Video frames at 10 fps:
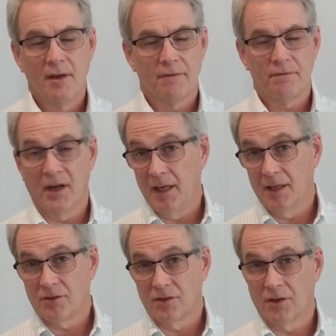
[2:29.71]

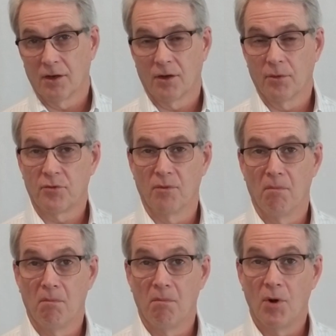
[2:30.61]
Finance is going to go through
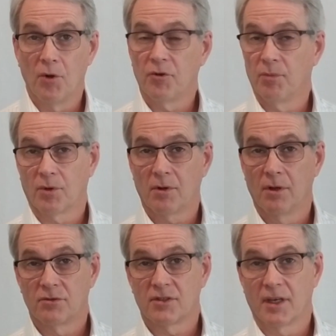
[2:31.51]
multiple
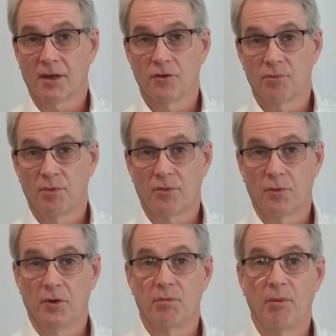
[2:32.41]
close cycles
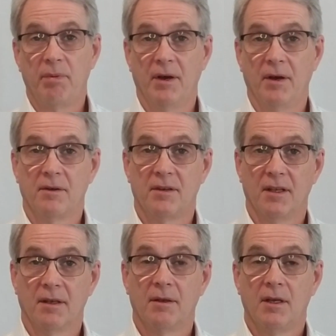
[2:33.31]
before you're prepared
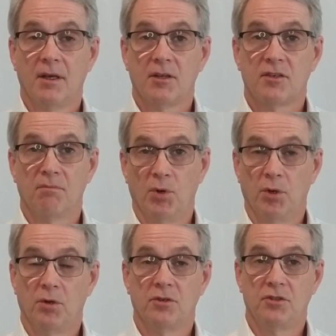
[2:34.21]
to
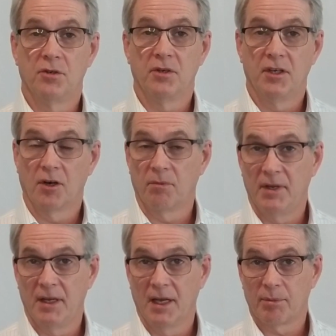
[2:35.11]
merge your
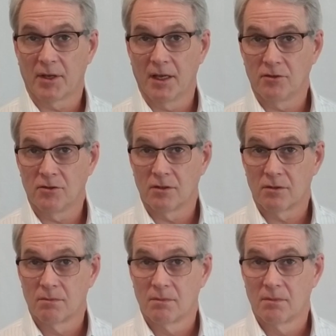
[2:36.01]
ERP applications.
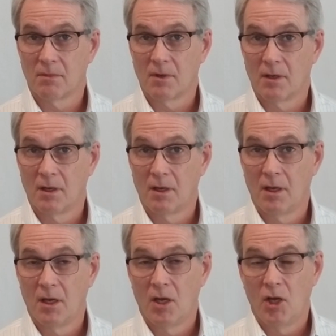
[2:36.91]

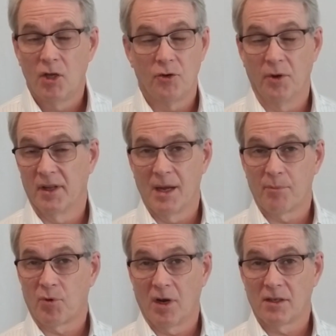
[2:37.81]
During
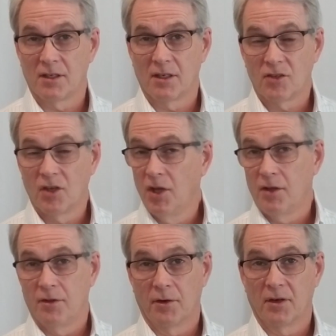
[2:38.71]
that process,
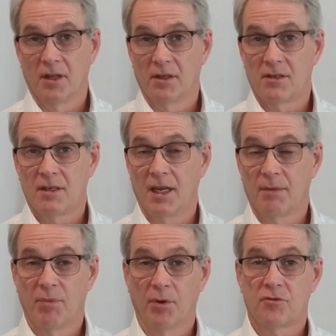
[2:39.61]
they're going to
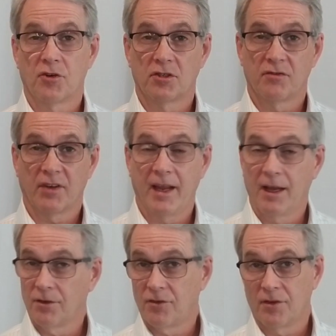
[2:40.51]
take both charts of
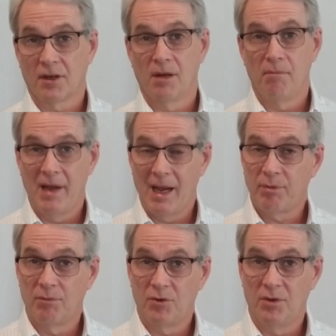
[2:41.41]
accounts, they're going to map
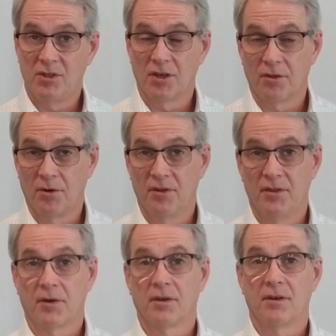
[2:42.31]
them to each other, and
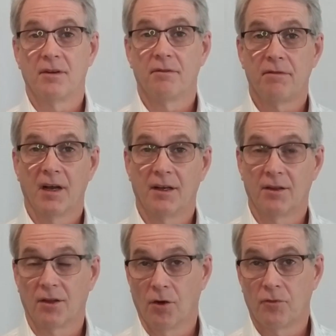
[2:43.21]
they're going to define
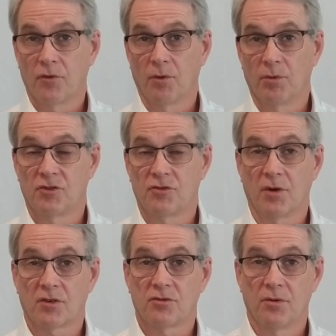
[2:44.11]
the go-forward
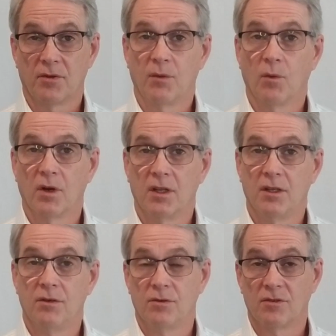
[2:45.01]
structure they want to
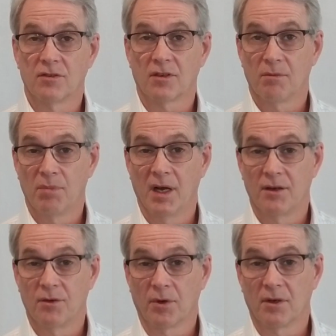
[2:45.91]
use as a
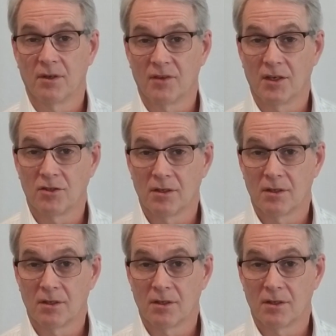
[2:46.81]
combined organization.